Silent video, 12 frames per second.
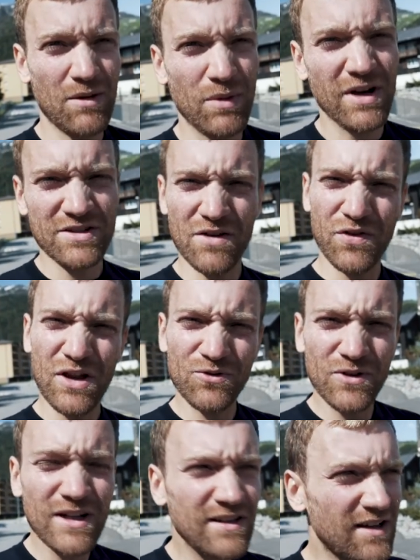because I felt
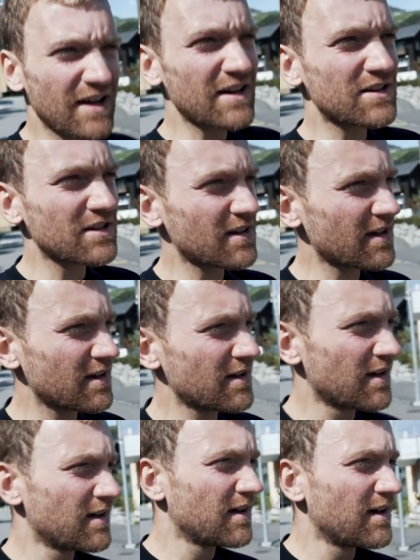really tired today,
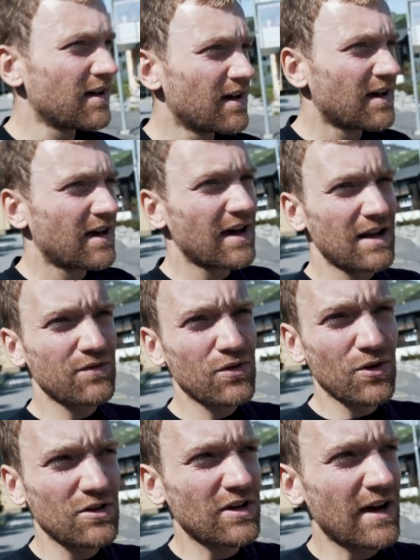and of
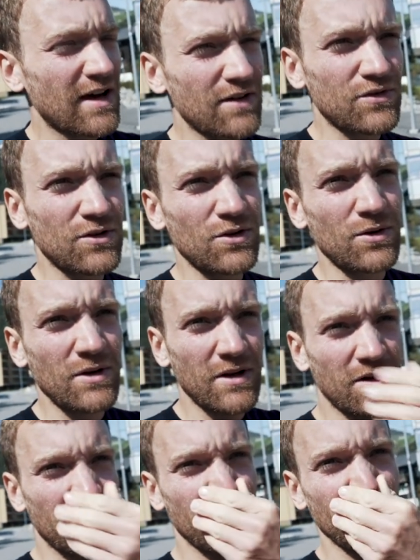course I have to do
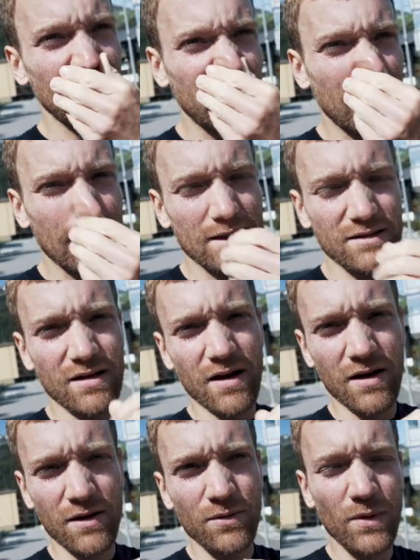another 3 days
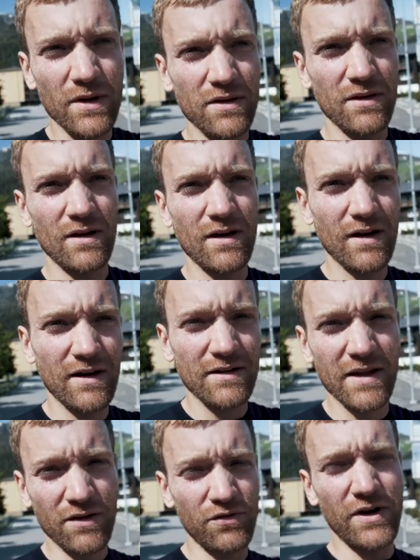with
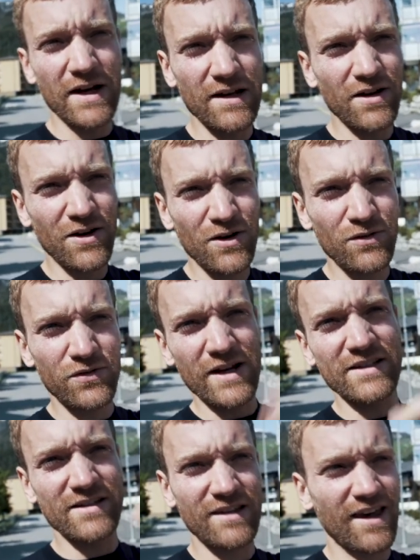Nick Frendo,
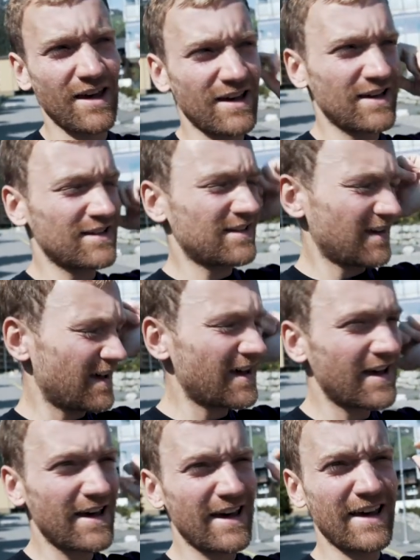Francis Cade
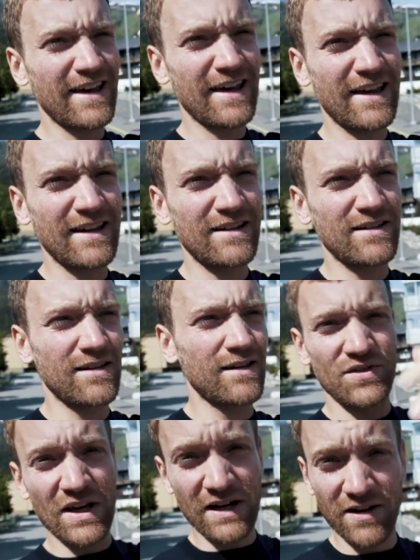and
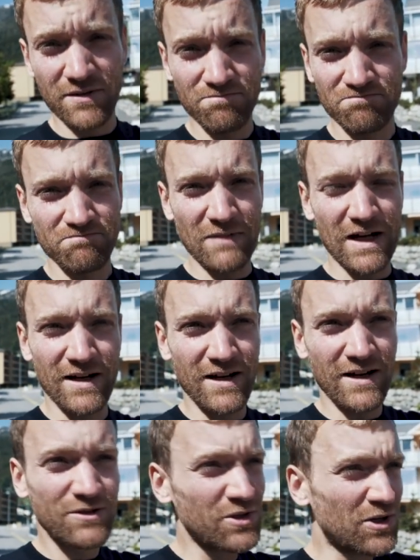their
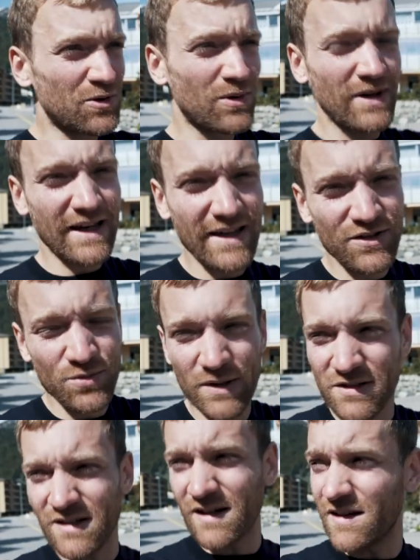crew in
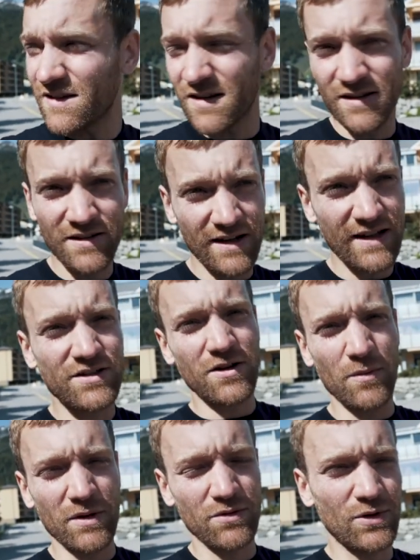Switzerland the next
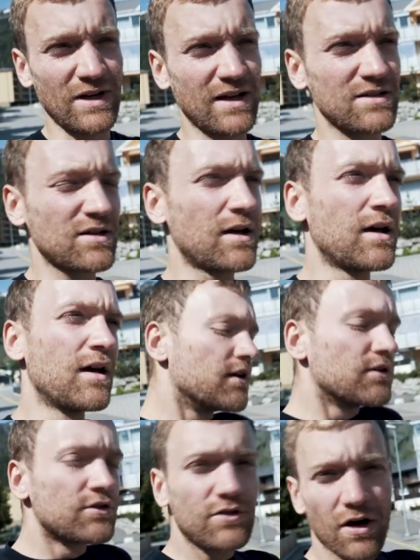coming 3 days.
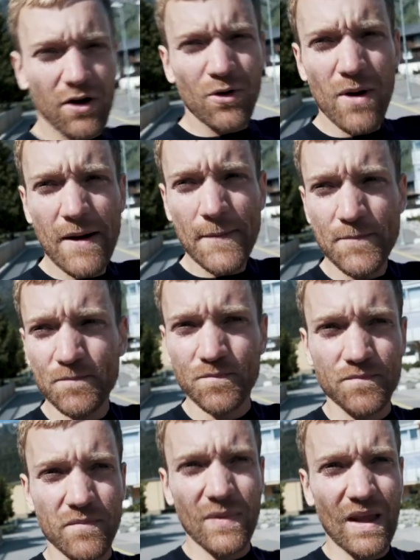So
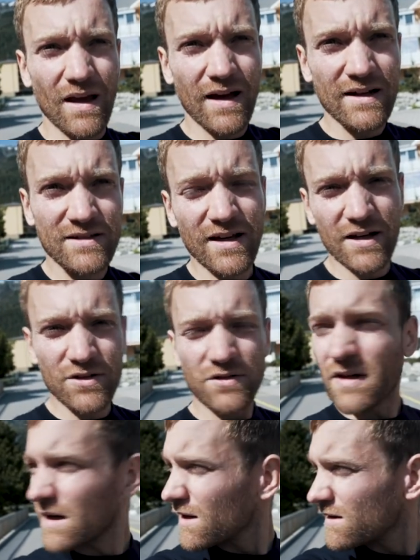I decided to
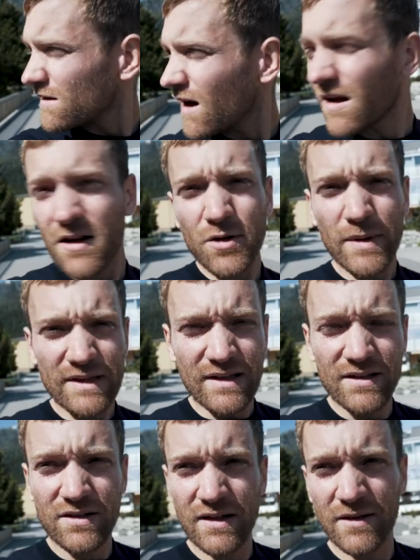take it a little bit
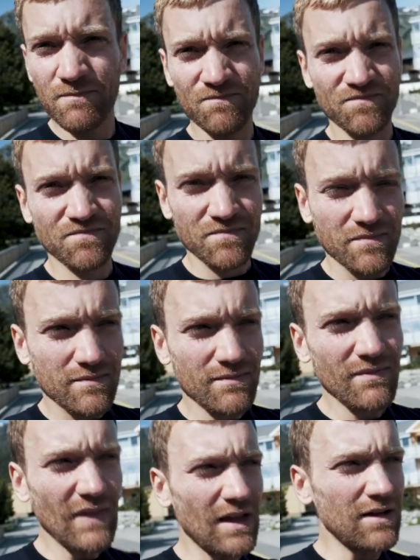easy,
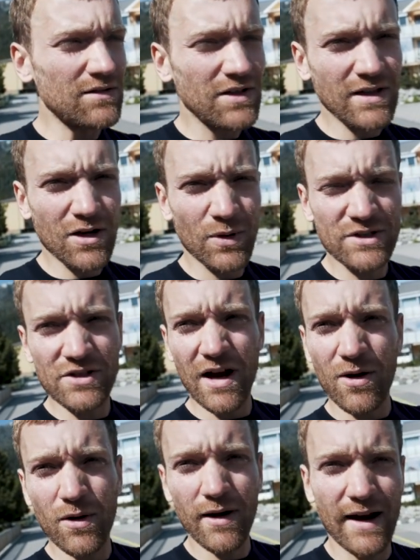take a quick
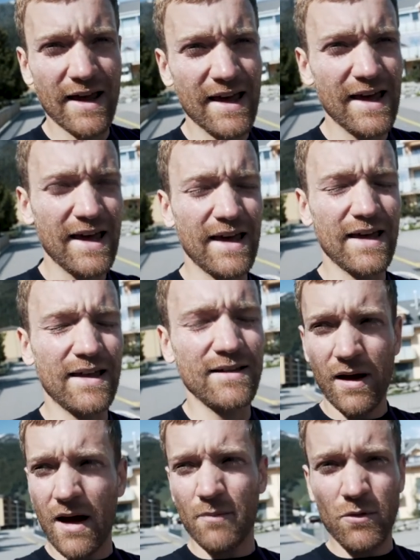shower,
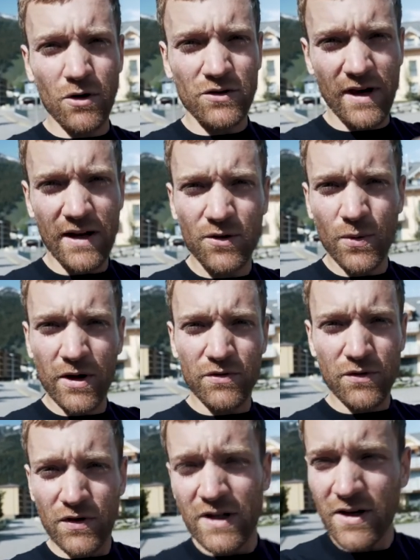and I'm going to edit one of
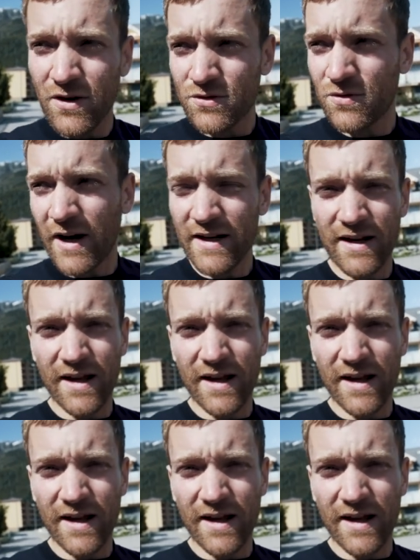the videos right